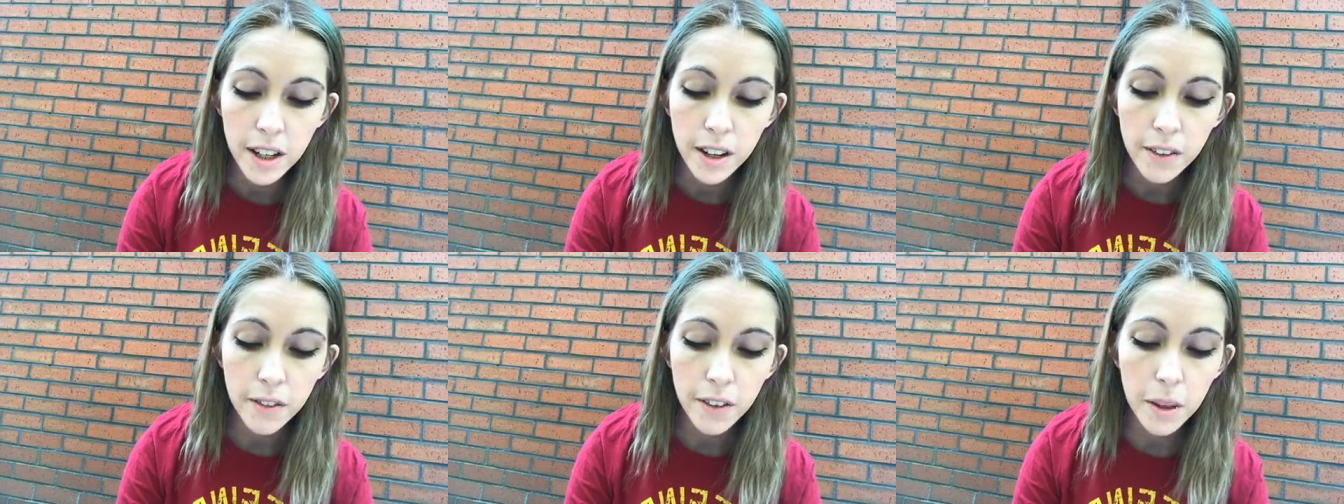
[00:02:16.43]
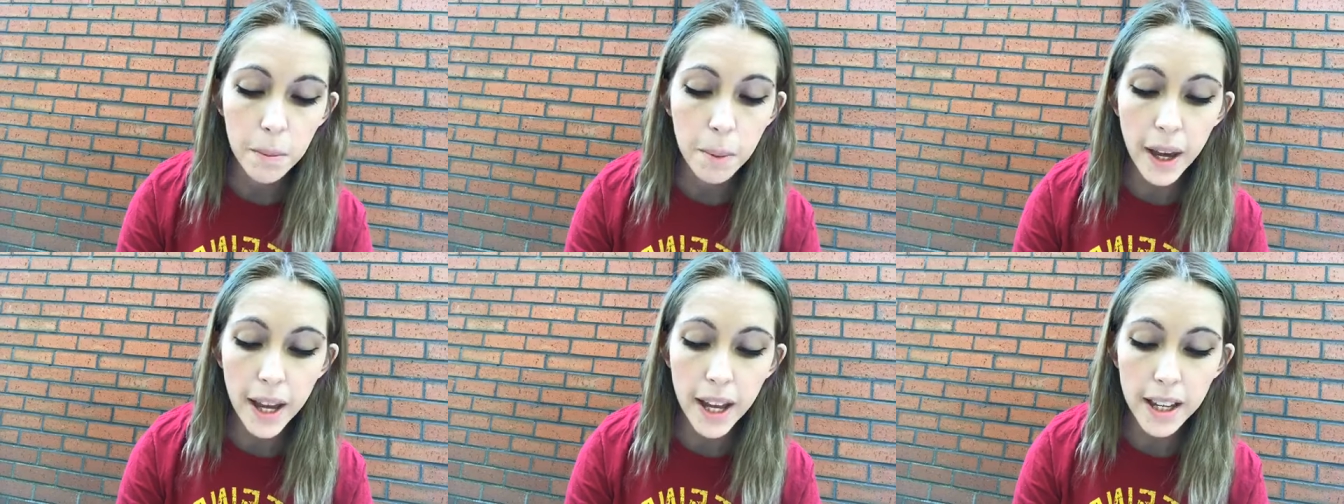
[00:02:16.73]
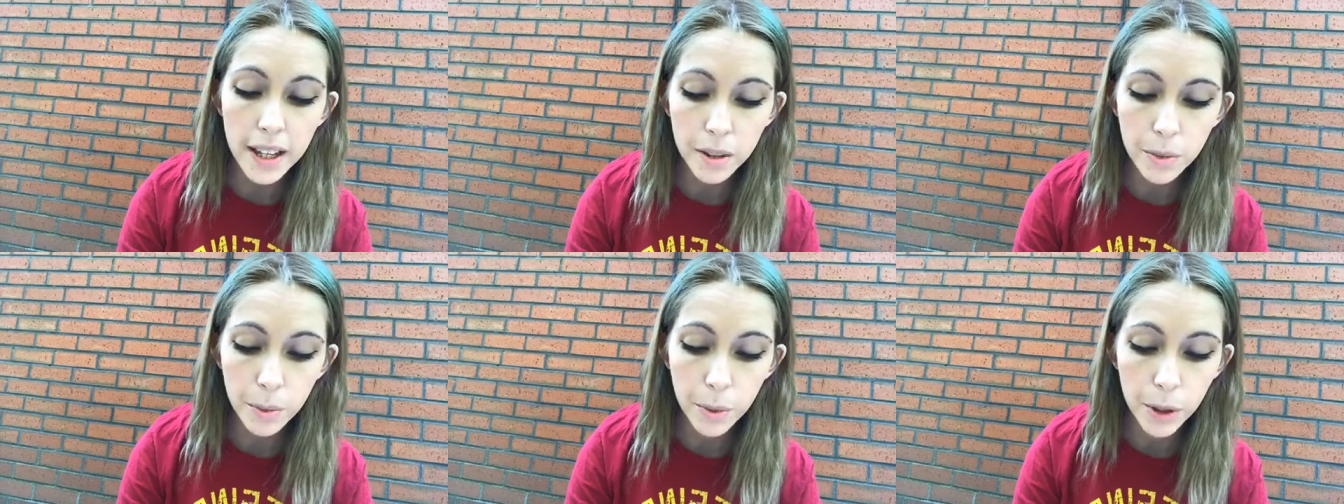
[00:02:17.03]
for the
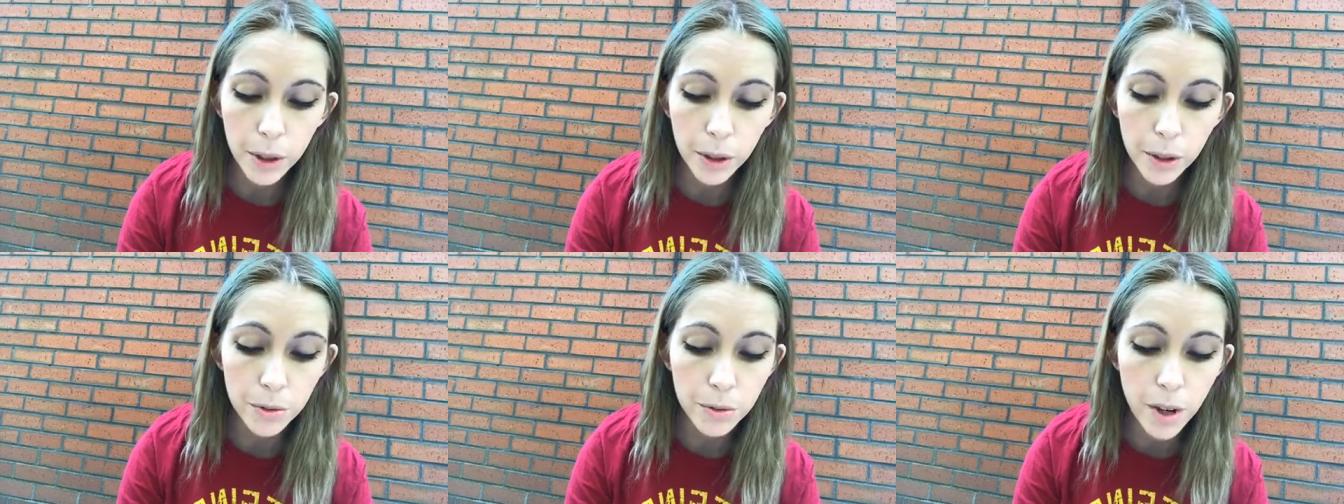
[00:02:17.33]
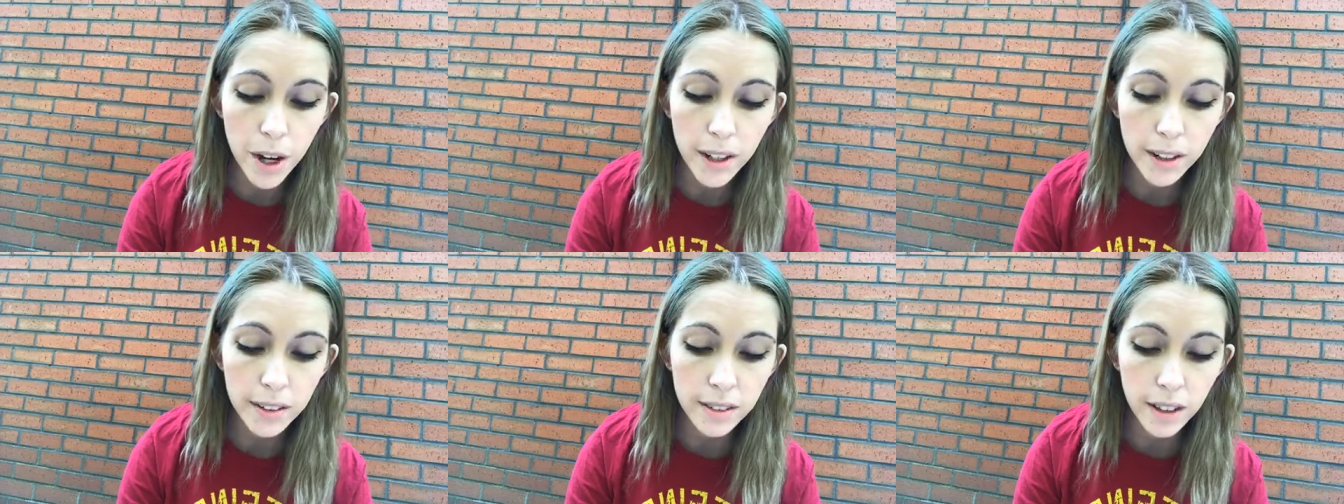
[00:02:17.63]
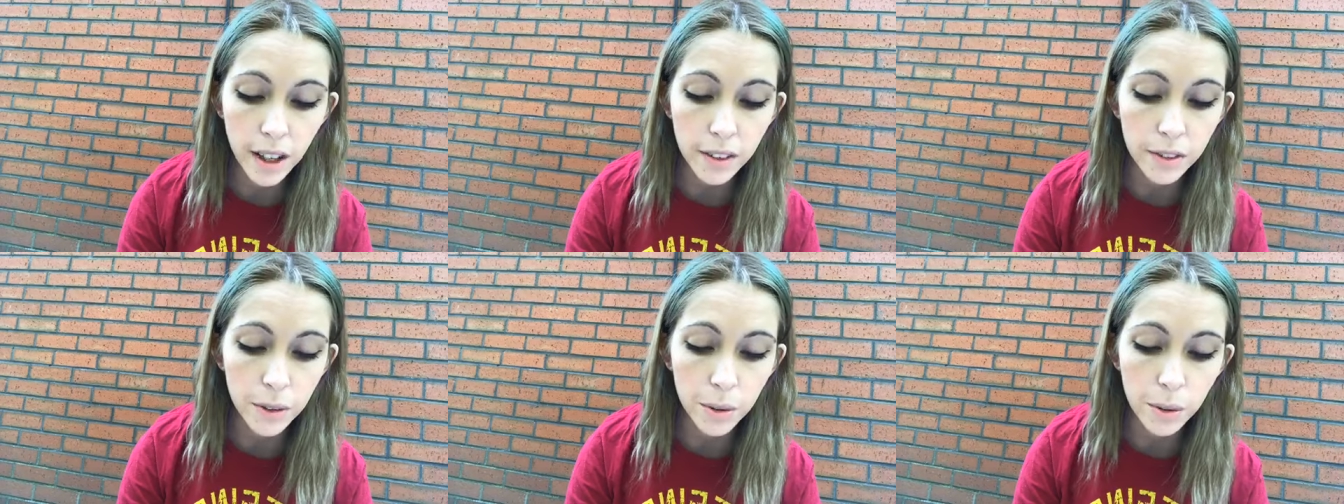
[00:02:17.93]
pagan world runs
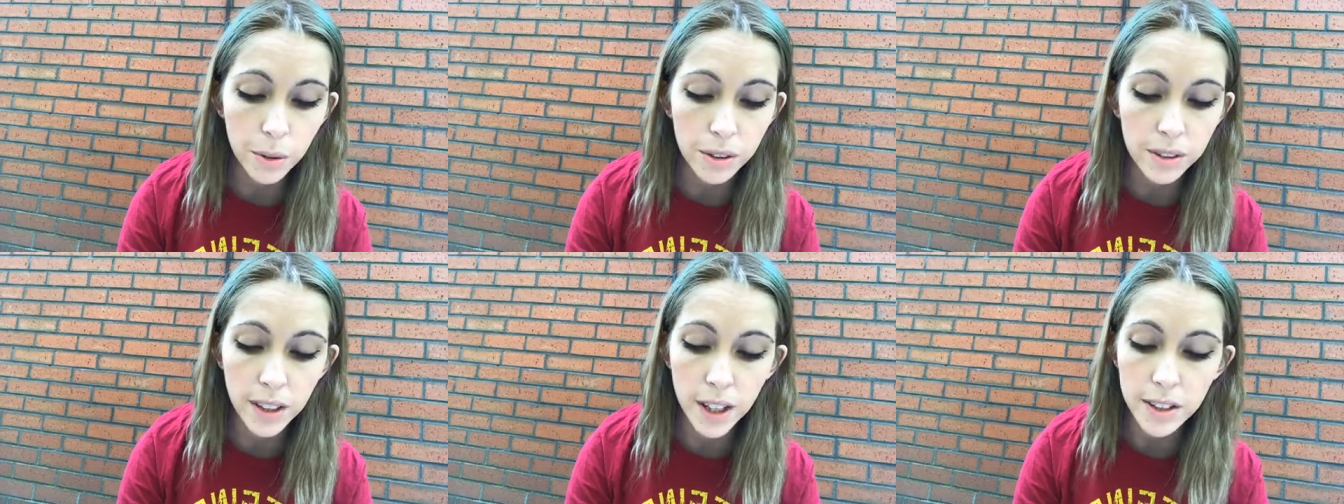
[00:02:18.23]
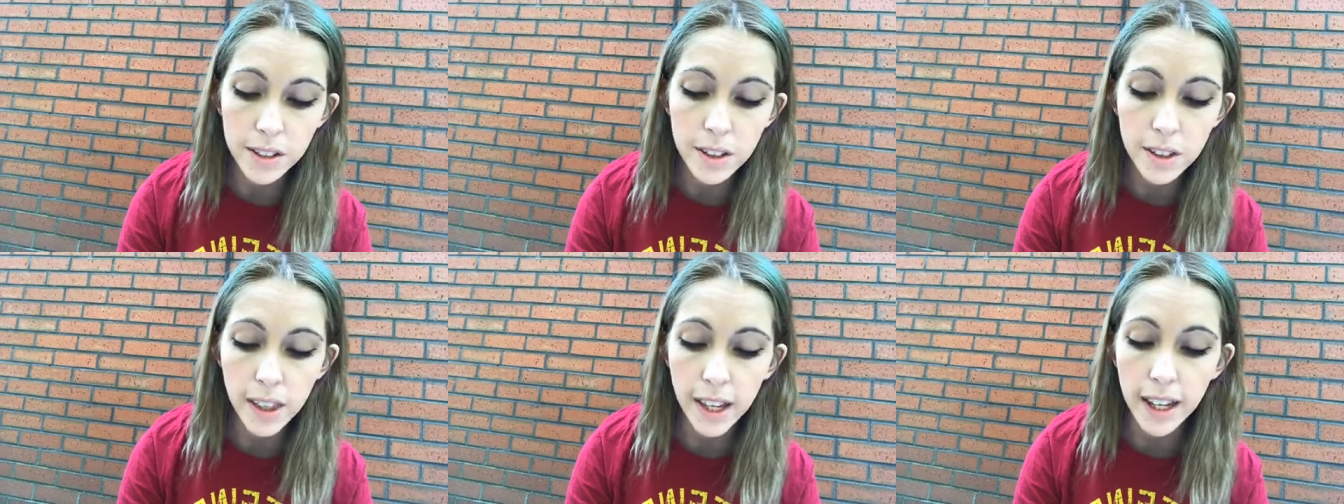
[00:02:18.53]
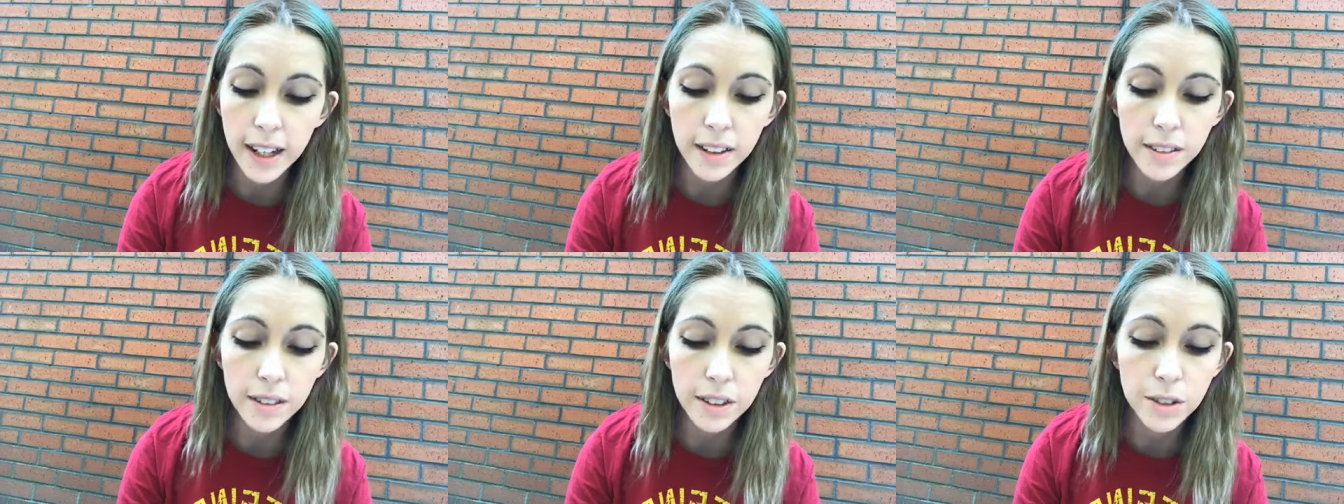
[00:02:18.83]
after all such things,